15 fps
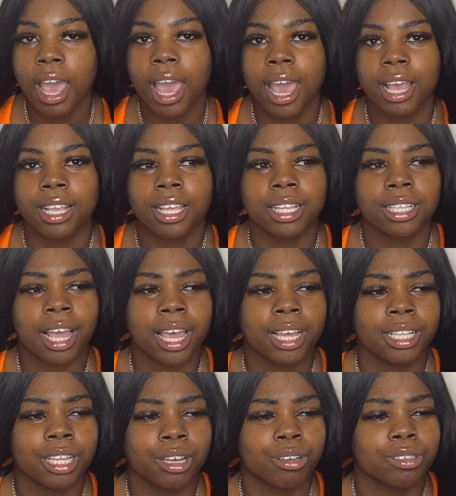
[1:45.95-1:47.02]
And then like
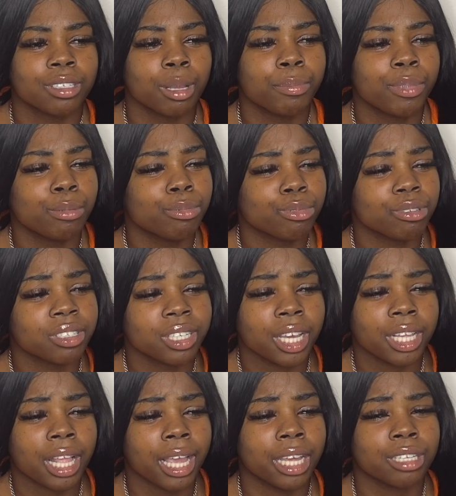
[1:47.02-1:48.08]
there's some people saying
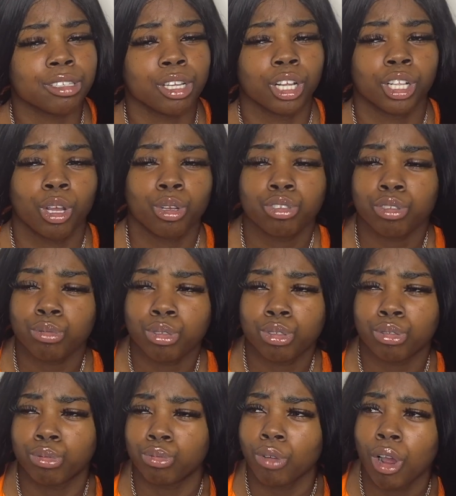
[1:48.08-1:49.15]
like his enclosure was
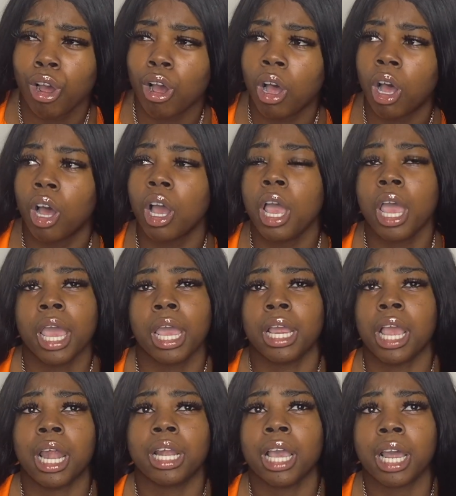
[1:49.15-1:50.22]
wrong and
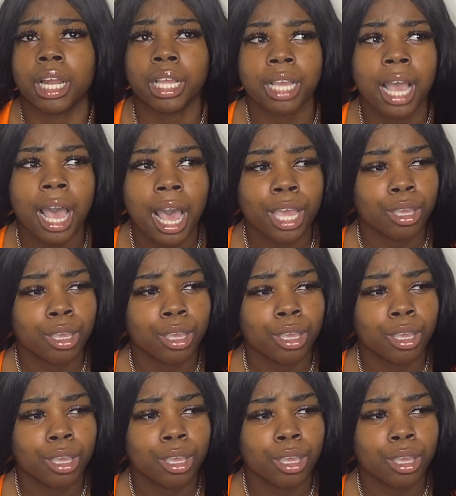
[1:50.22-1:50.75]
yada yada yada.